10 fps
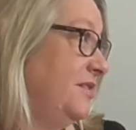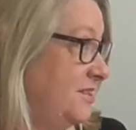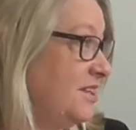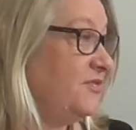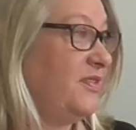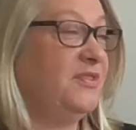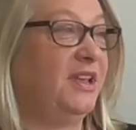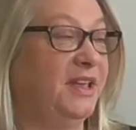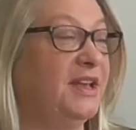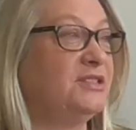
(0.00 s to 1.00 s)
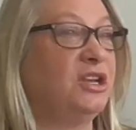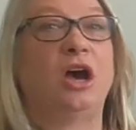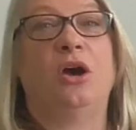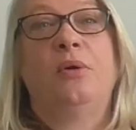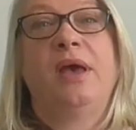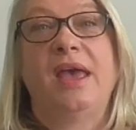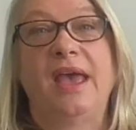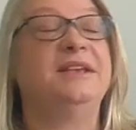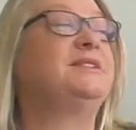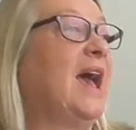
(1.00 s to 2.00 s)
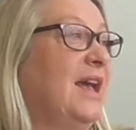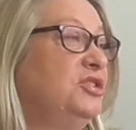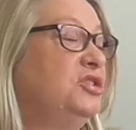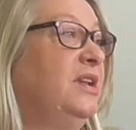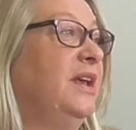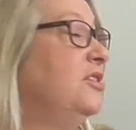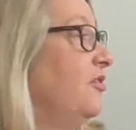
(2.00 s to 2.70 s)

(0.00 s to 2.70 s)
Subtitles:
10 to 15 years ago is actually